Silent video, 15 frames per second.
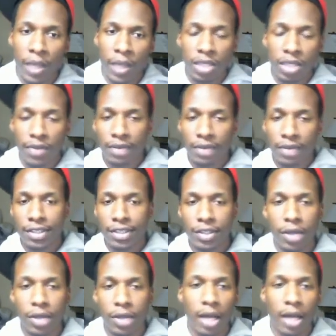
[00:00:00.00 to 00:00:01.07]
Survivor Series
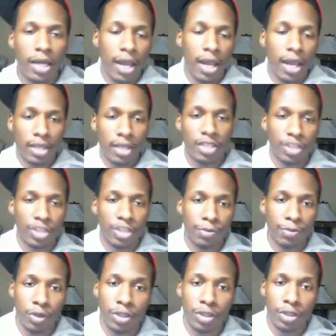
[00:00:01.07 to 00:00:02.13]
09, and Extreme
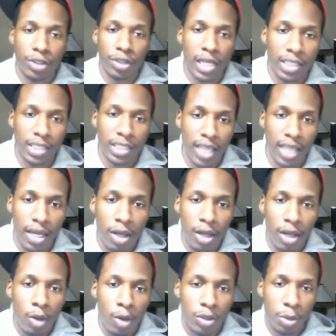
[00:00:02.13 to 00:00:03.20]
Rules 2010.
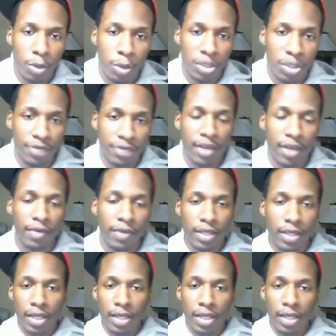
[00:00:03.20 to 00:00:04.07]
Which one was your favorite?